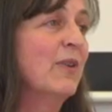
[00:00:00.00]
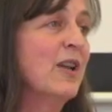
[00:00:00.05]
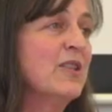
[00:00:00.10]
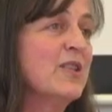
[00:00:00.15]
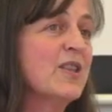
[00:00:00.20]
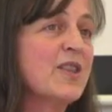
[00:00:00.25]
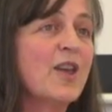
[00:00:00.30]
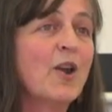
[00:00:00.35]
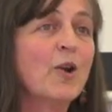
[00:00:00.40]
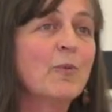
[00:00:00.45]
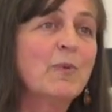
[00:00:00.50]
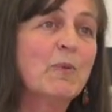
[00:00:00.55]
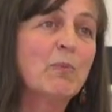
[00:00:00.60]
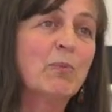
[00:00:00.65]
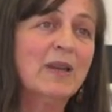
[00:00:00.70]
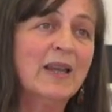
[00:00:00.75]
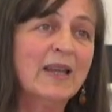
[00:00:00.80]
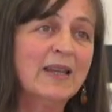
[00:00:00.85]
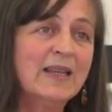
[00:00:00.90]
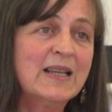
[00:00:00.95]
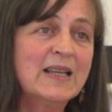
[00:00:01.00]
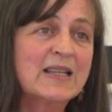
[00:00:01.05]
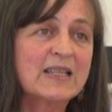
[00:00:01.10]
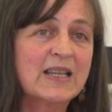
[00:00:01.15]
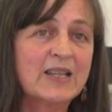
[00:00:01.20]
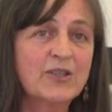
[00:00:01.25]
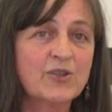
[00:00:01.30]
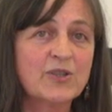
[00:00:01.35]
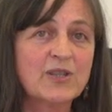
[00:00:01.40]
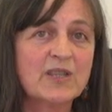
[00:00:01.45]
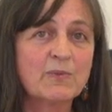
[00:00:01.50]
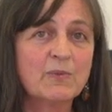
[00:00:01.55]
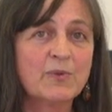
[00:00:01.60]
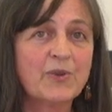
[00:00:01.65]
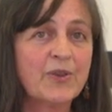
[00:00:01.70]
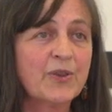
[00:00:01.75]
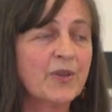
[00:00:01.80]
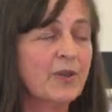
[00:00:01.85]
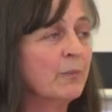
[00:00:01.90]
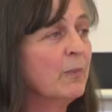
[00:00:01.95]
radiotherapy planning sessions
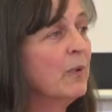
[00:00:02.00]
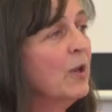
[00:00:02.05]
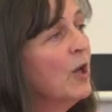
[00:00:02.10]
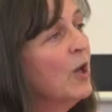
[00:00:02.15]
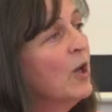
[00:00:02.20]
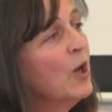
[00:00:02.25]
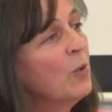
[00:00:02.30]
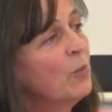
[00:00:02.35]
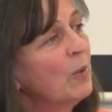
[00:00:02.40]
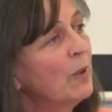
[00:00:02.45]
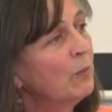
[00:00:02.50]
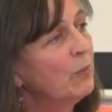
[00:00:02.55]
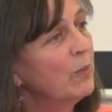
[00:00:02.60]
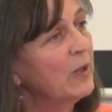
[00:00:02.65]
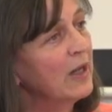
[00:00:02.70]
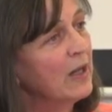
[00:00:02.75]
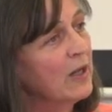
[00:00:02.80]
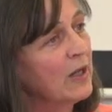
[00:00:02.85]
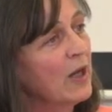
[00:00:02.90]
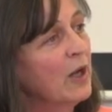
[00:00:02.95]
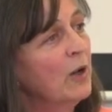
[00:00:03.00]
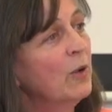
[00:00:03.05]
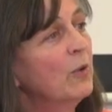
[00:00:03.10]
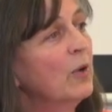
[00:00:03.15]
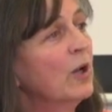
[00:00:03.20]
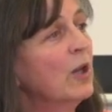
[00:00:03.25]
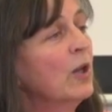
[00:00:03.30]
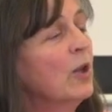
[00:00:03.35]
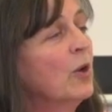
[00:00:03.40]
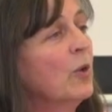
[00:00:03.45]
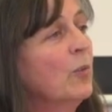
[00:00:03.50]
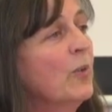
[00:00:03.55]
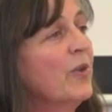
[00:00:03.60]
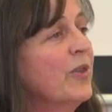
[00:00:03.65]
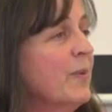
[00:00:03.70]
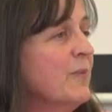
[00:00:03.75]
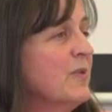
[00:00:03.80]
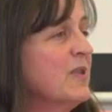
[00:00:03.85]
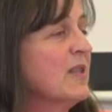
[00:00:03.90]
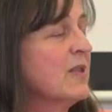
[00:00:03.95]
with them, when we go along
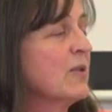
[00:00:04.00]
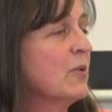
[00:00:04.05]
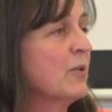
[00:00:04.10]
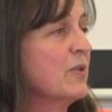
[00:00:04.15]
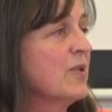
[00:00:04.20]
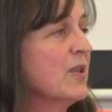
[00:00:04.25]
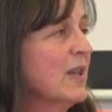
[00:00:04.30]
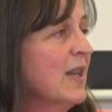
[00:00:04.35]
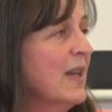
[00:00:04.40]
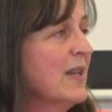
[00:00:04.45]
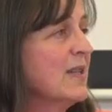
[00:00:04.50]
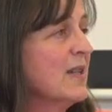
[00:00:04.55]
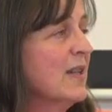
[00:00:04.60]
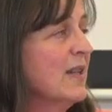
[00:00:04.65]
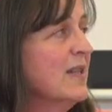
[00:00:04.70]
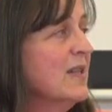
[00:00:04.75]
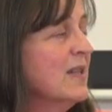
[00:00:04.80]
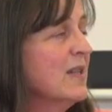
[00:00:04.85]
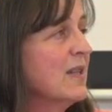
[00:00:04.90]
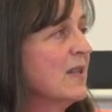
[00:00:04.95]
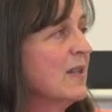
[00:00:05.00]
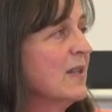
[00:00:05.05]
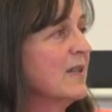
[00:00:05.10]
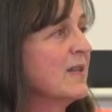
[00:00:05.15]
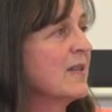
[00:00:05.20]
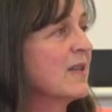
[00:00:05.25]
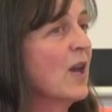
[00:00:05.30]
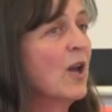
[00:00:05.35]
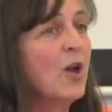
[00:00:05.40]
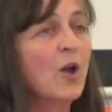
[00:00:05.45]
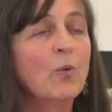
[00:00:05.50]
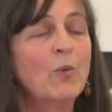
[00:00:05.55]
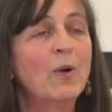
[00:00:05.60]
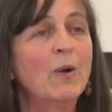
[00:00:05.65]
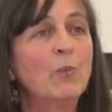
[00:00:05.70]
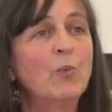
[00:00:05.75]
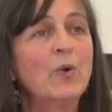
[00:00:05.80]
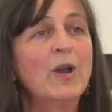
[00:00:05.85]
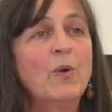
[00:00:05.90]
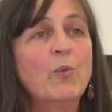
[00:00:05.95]
with them to talk to their solicitors,
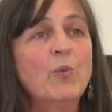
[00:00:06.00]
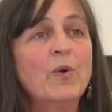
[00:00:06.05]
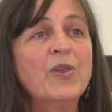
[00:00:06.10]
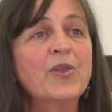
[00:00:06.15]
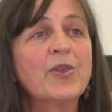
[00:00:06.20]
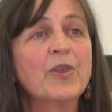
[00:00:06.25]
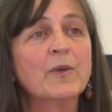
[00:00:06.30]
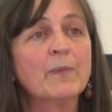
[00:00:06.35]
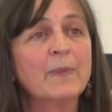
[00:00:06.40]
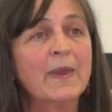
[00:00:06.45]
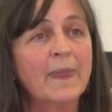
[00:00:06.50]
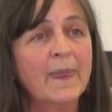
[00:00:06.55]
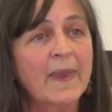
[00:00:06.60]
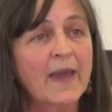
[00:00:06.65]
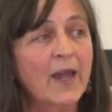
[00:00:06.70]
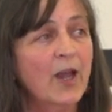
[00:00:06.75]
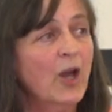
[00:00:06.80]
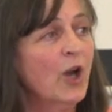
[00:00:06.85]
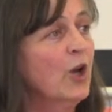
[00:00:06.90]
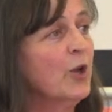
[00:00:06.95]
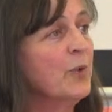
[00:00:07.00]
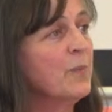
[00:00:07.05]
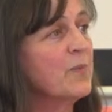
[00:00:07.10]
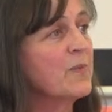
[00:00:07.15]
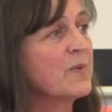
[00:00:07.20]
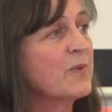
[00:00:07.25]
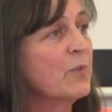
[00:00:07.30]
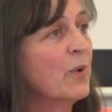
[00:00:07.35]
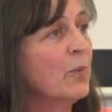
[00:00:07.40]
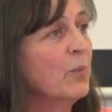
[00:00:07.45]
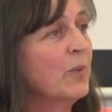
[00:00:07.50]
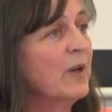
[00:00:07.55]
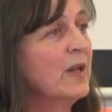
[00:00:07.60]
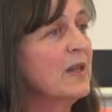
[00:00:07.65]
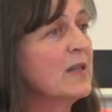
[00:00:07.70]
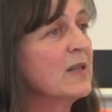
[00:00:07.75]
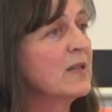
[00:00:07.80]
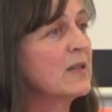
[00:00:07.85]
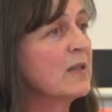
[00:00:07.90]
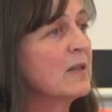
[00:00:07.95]
when we're with them in their homes, when
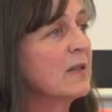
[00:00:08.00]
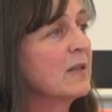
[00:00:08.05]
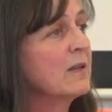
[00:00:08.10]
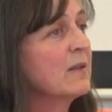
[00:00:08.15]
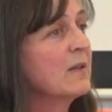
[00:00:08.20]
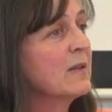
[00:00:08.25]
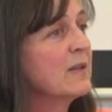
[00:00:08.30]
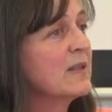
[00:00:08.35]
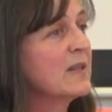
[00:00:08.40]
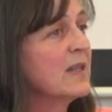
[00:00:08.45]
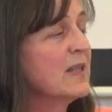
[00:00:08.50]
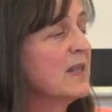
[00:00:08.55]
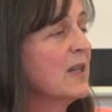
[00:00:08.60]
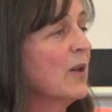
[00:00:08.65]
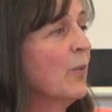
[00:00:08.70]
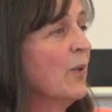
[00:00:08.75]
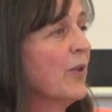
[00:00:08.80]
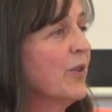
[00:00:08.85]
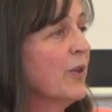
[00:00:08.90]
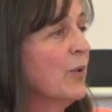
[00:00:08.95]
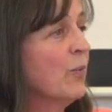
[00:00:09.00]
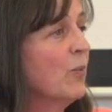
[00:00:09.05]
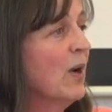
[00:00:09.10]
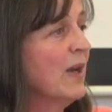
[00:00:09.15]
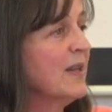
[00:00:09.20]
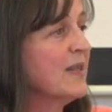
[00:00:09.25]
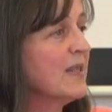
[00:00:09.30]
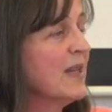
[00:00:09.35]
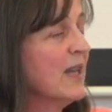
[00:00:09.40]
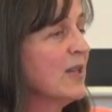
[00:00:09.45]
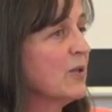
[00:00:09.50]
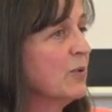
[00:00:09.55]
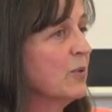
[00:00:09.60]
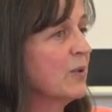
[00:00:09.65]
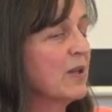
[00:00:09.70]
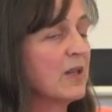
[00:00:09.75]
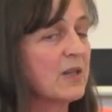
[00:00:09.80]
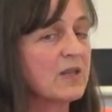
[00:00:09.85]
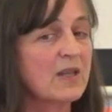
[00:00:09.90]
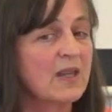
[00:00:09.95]
we're sitting with them whilst they're
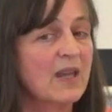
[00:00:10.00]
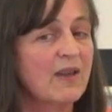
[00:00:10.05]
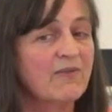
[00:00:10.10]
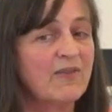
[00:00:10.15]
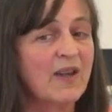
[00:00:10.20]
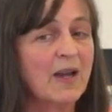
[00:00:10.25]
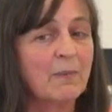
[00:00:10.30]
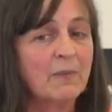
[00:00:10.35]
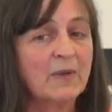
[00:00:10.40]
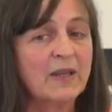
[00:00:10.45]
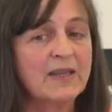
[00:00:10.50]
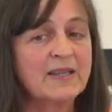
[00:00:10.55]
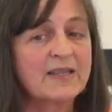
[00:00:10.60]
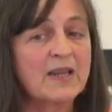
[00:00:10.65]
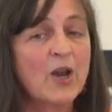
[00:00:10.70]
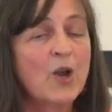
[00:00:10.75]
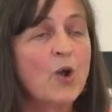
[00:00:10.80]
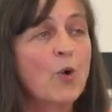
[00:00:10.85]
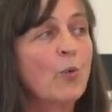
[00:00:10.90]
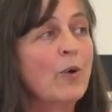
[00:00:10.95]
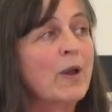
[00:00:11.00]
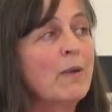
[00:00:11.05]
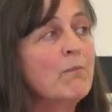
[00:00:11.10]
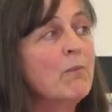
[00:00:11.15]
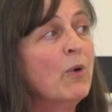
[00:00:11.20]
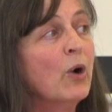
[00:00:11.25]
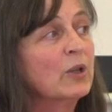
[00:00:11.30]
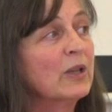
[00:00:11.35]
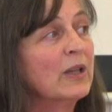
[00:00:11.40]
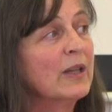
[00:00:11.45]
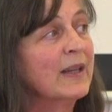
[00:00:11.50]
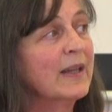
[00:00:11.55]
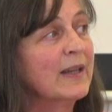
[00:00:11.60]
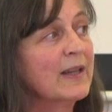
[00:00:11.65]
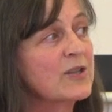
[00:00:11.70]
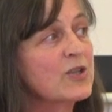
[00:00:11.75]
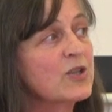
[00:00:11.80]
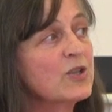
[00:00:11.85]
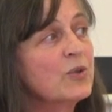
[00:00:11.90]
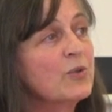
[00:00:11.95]
talking to their families. We're modelling
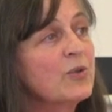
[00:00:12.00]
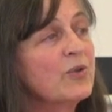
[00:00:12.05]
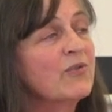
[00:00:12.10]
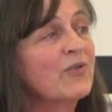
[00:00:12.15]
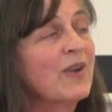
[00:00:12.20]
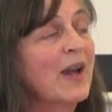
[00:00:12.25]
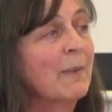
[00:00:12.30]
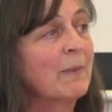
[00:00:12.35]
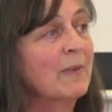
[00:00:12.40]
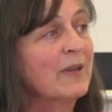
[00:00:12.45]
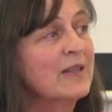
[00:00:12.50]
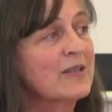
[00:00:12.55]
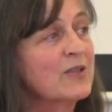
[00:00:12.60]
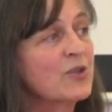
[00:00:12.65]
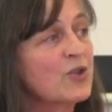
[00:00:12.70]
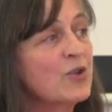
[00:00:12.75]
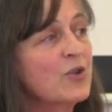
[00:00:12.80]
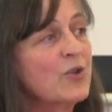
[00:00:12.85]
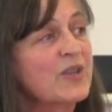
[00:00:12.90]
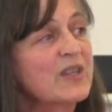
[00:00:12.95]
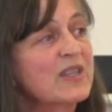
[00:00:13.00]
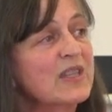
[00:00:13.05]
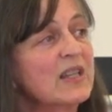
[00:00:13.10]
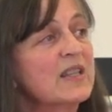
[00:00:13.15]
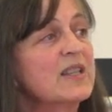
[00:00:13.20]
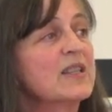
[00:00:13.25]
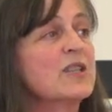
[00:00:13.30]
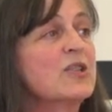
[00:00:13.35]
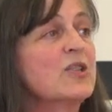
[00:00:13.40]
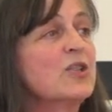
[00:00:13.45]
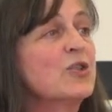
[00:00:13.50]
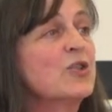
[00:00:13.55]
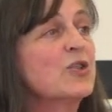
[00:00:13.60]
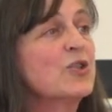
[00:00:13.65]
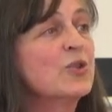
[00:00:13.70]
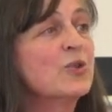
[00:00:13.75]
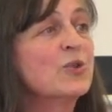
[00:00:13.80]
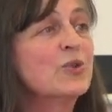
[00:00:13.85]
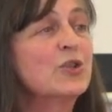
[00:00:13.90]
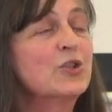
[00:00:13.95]
to the families, to the solicitors,
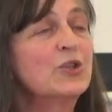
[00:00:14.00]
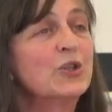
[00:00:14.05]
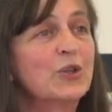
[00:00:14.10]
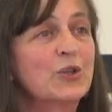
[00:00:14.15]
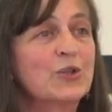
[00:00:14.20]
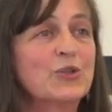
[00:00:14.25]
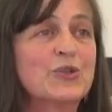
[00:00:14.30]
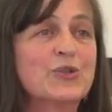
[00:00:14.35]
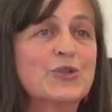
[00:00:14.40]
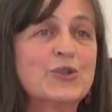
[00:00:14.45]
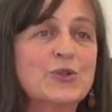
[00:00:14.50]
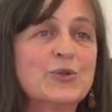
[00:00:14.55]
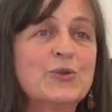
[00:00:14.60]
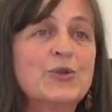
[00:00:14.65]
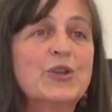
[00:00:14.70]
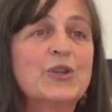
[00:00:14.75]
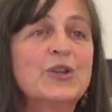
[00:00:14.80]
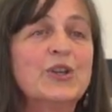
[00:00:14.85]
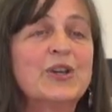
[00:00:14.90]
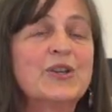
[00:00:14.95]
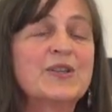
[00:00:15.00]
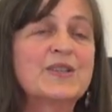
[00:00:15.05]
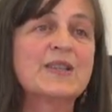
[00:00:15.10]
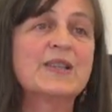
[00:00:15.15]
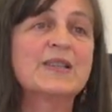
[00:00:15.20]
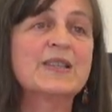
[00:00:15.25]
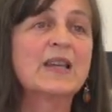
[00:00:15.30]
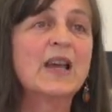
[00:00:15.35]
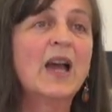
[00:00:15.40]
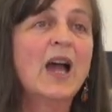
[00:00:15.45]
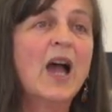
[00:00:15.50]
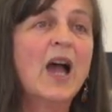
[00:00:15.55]
to the doctors, to the nurses,